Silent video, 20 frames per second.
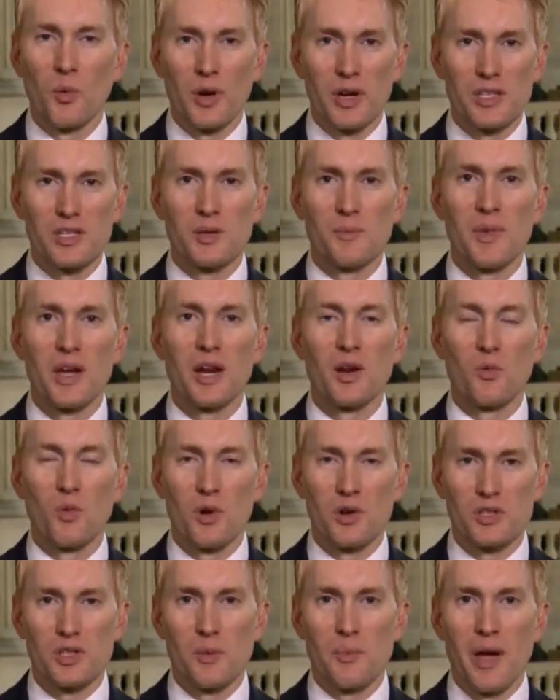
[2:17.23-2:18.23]
What does he
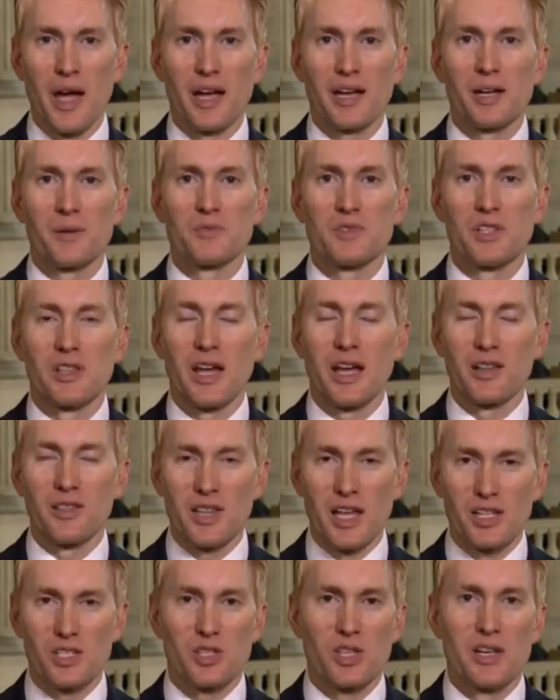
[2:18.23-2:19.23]
mean? Where's the backup to
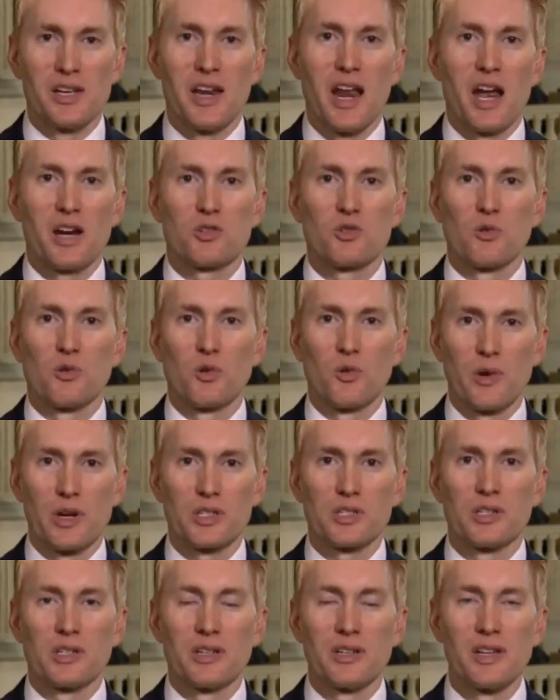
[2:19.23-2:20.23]
that? That's the natural
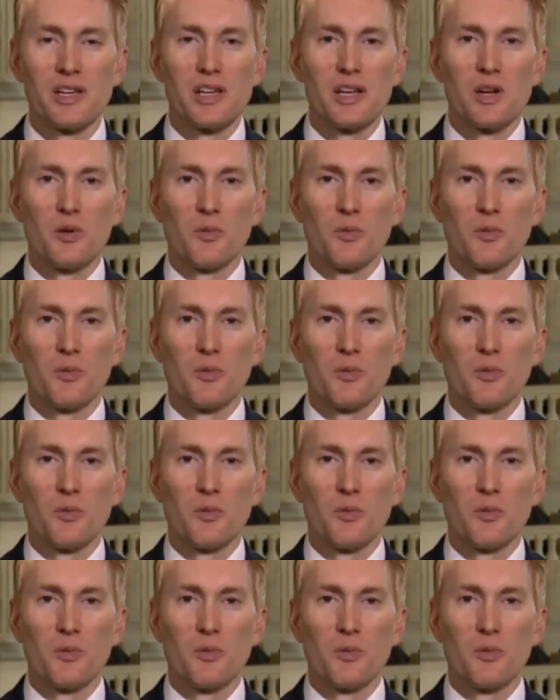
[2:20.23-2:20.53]
question.